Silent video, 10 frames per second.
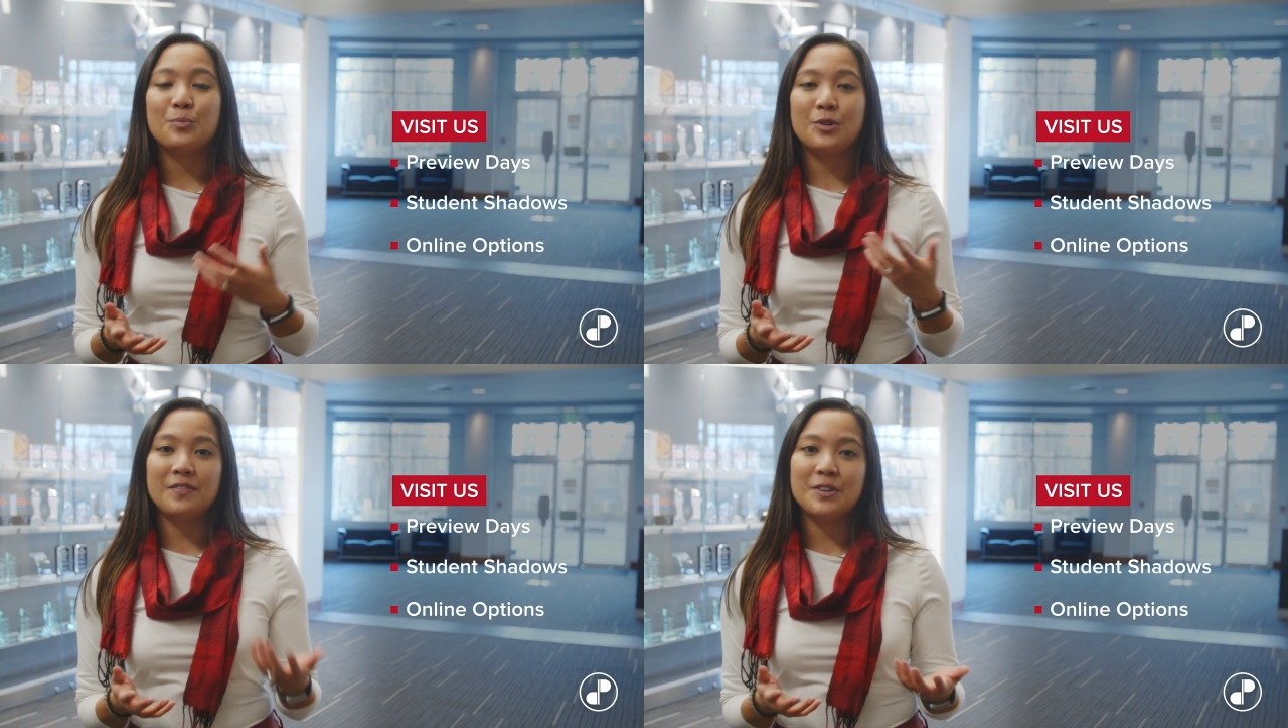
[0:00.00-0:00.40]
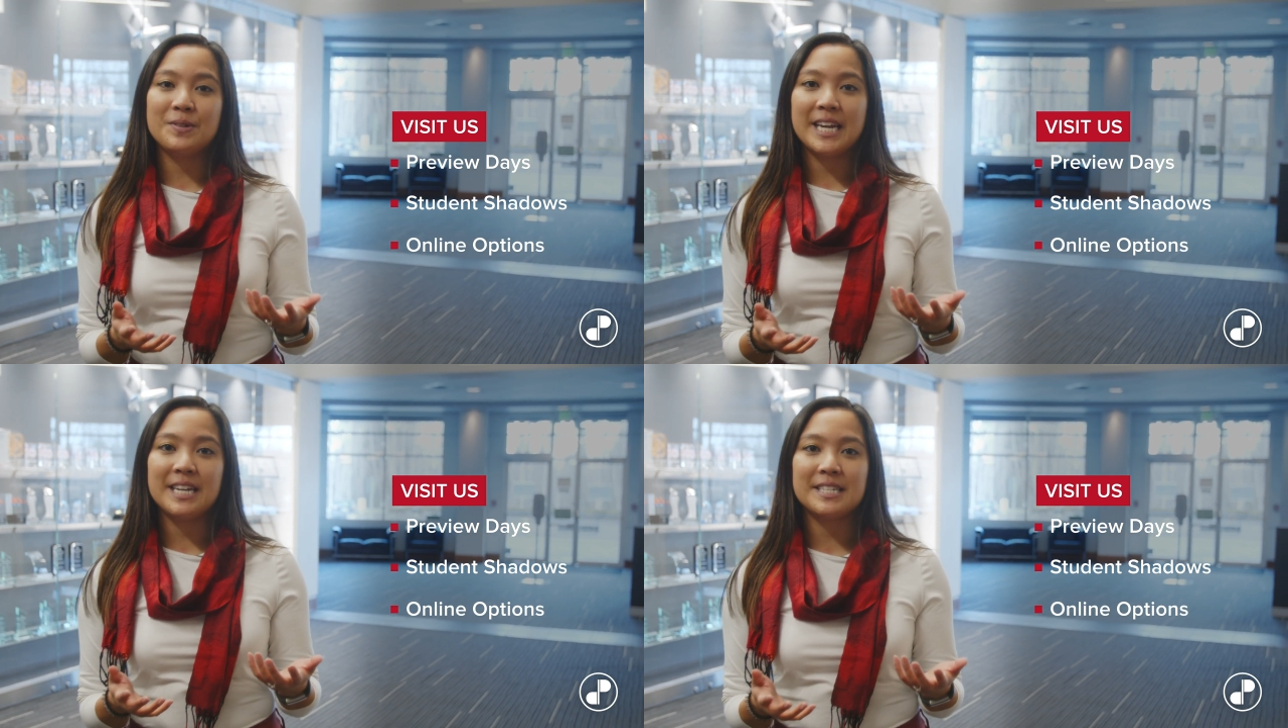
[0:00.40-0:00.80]
preview
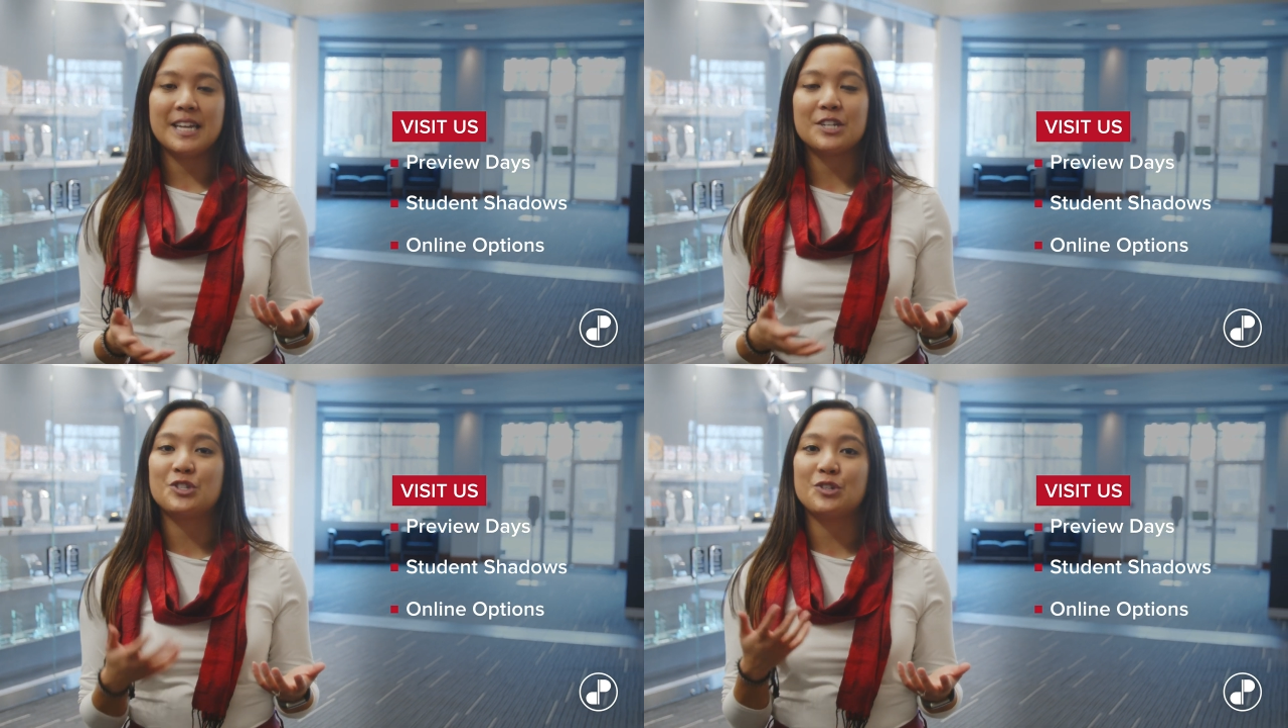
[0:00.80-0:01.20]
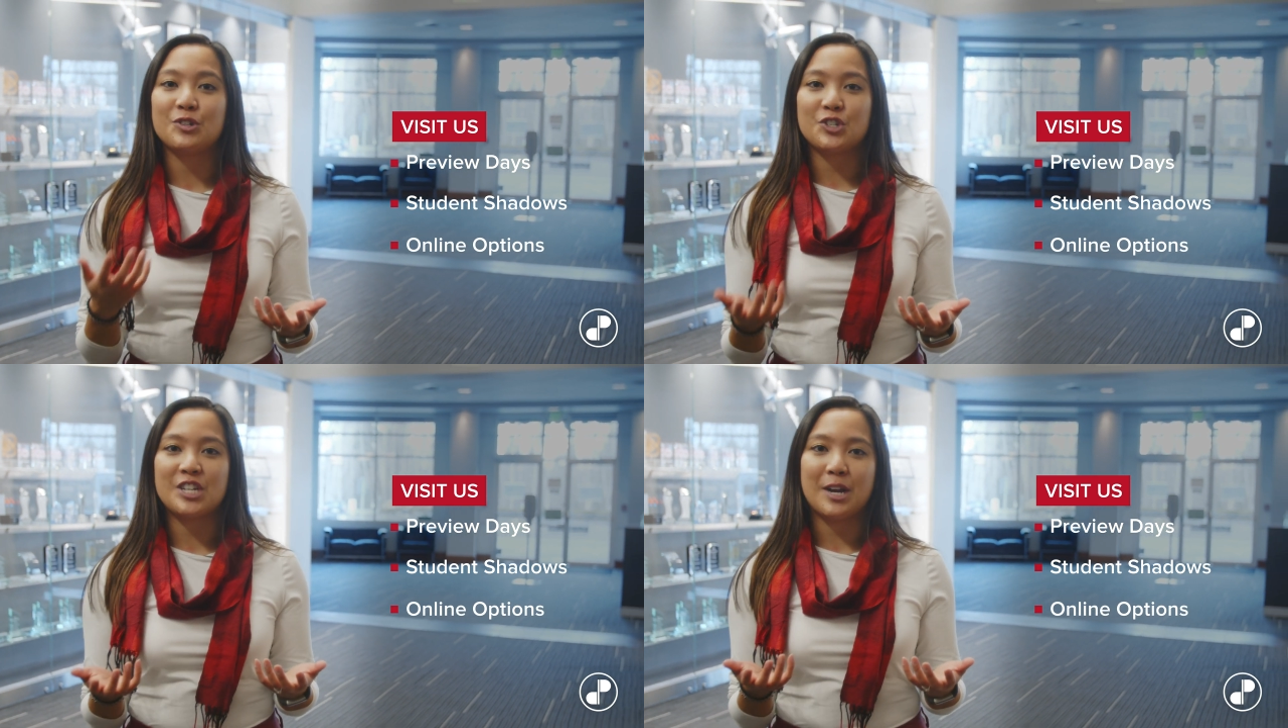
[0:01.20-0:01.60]
days and a
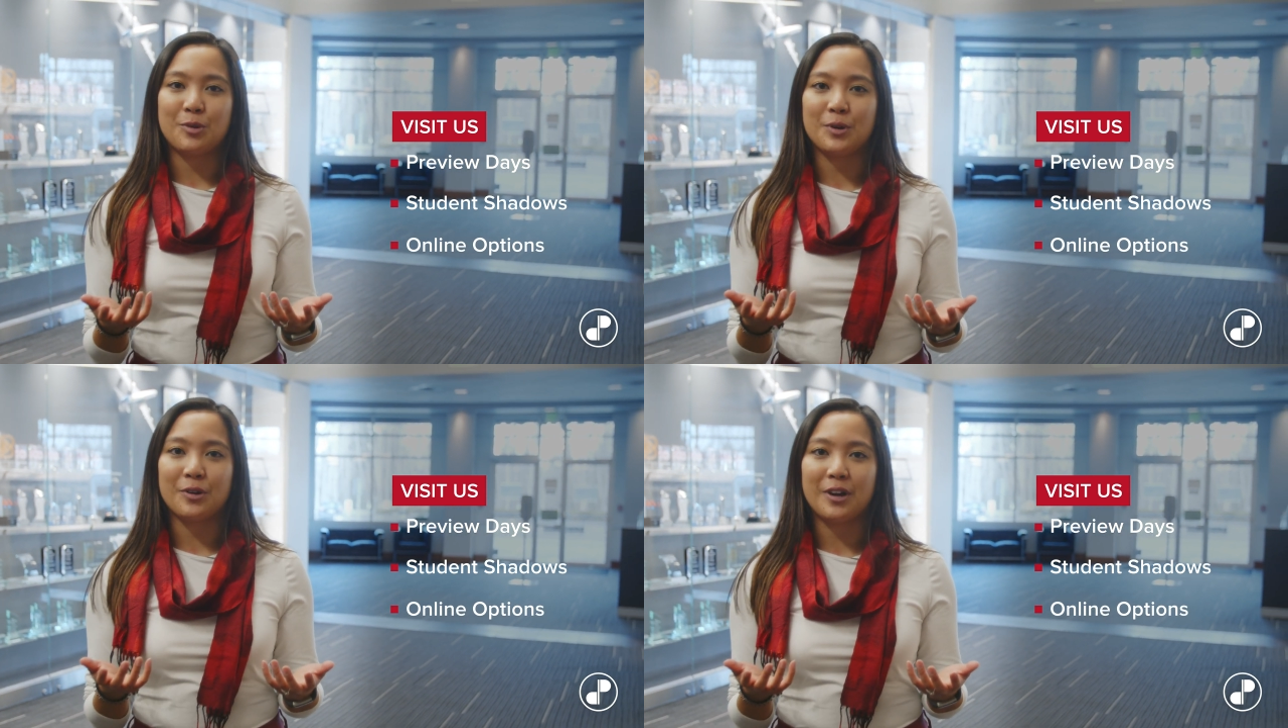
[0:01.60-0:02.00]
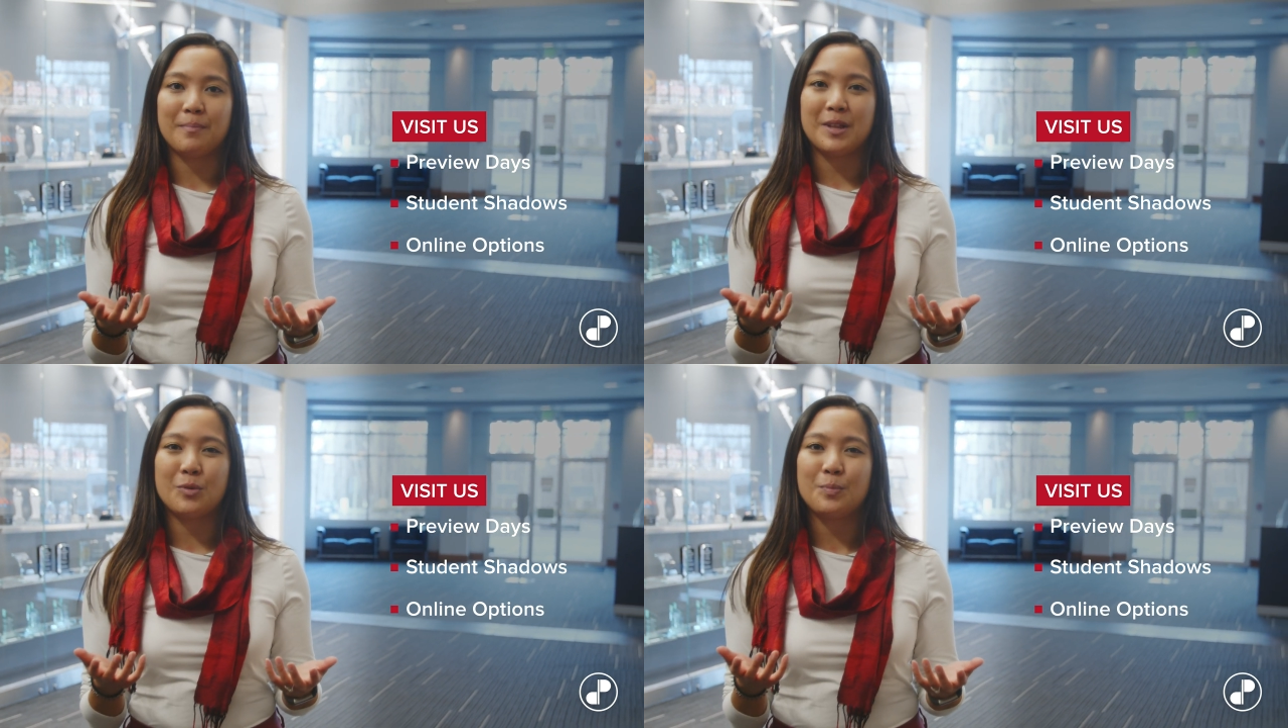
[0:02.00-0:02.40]
student shadow
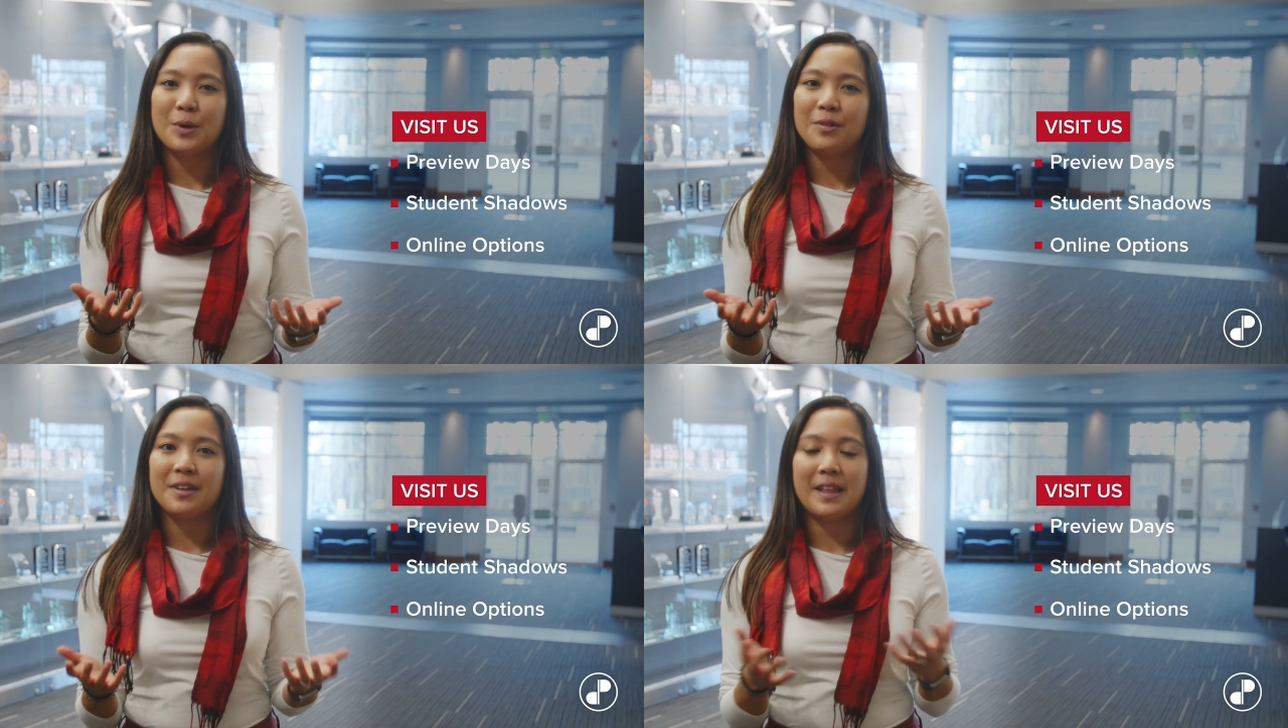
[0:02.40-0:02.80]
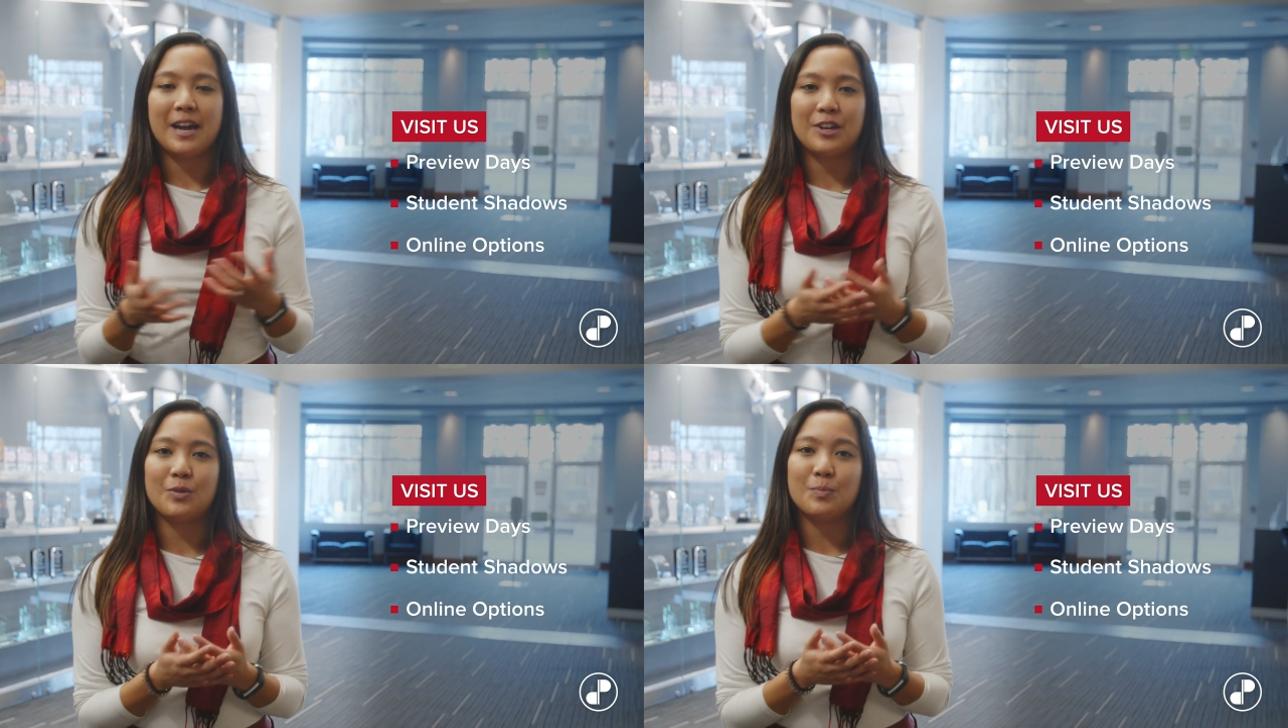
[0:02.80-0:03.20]
program that will both
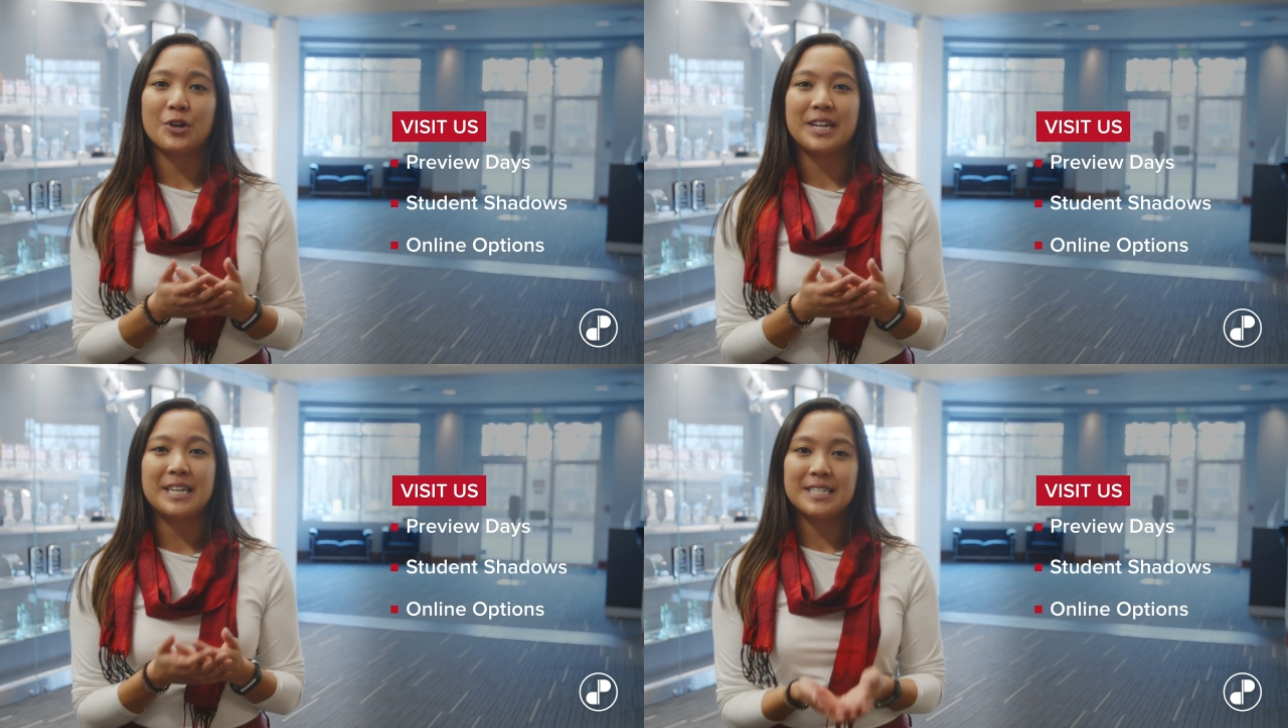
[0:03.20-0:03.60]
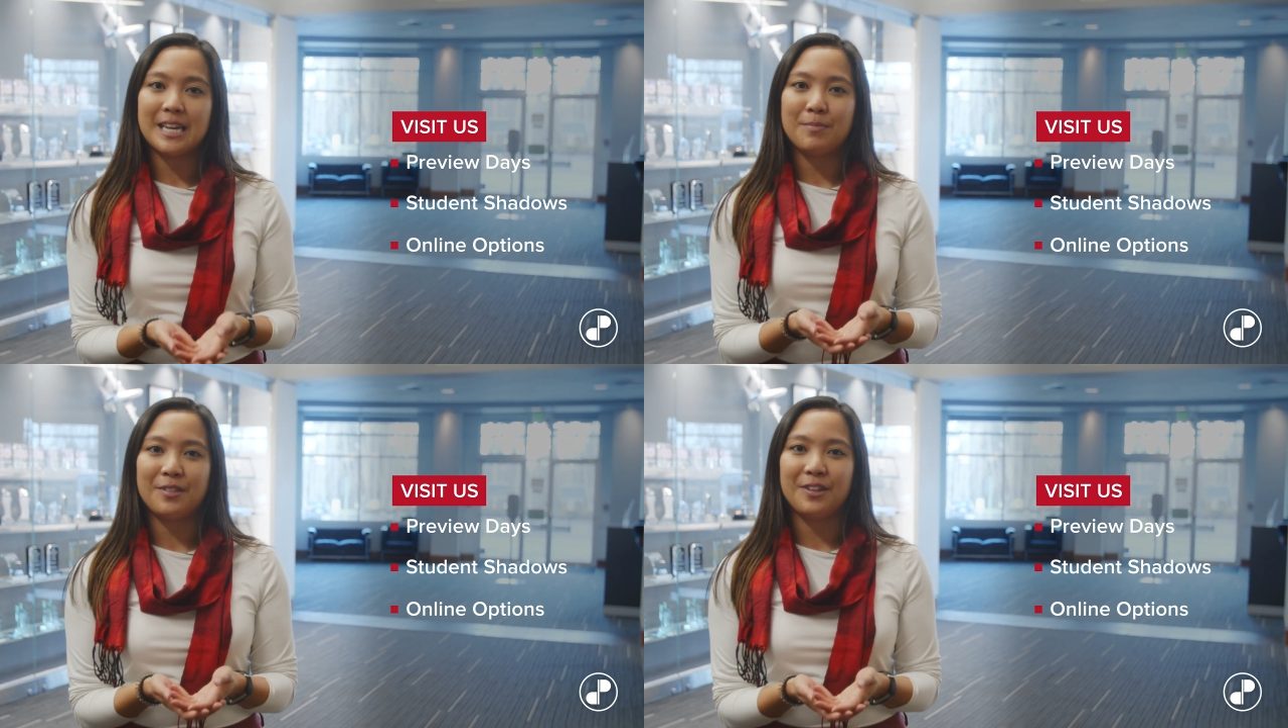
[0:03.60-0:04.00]
allow you a more
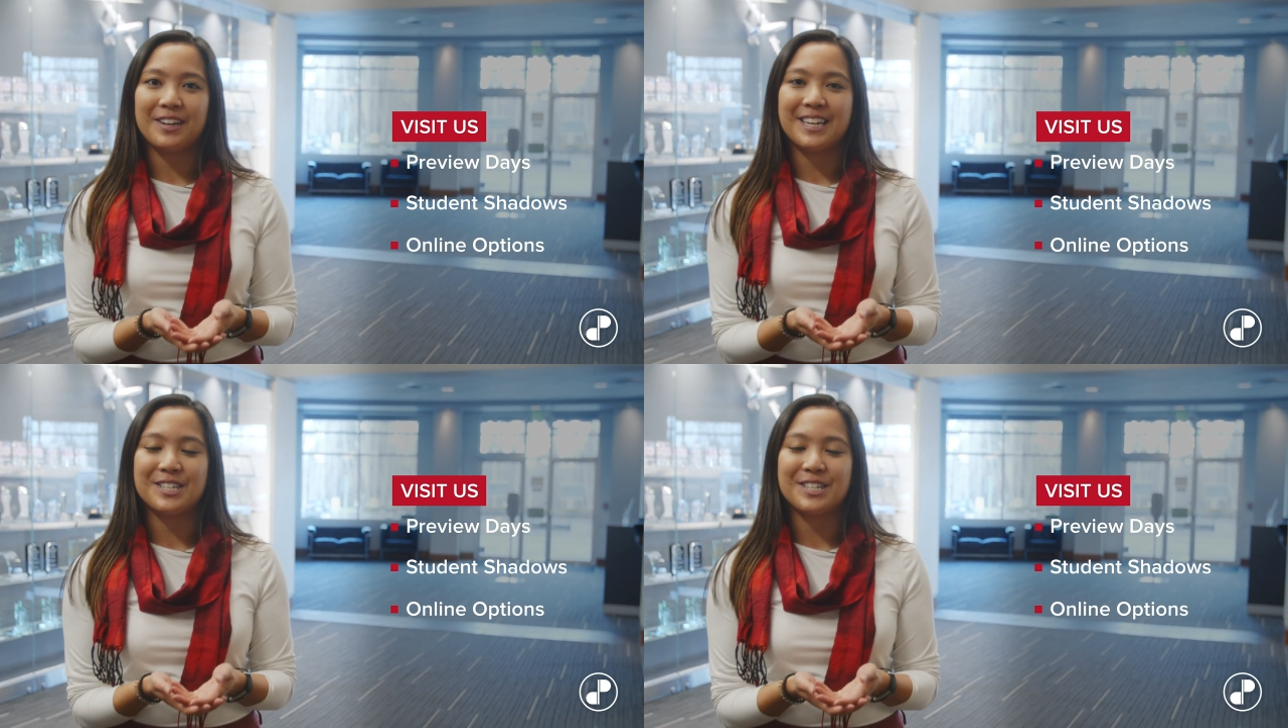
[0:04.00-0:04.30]
in-depth look